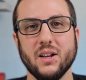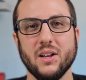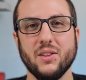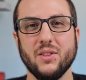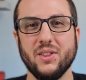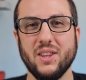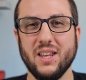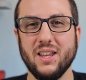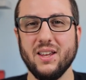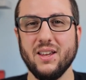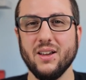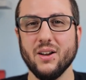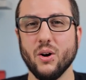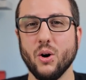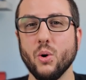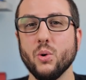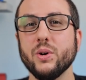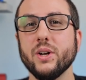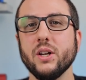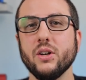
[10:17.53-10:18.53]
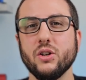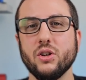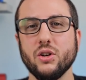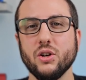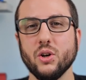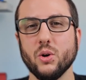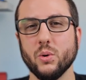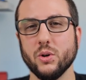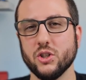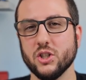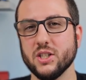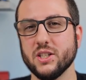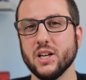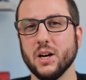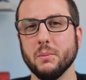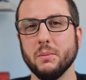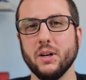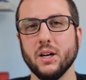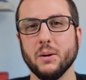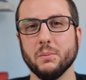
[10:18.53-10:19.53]
The Odin 2, which is
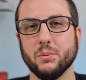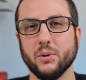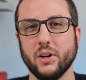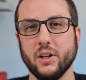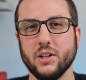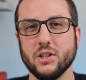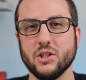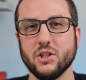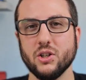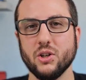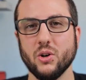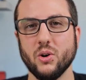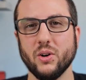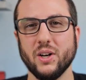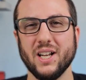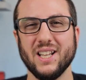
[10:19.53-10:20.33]
coming up pretty soon,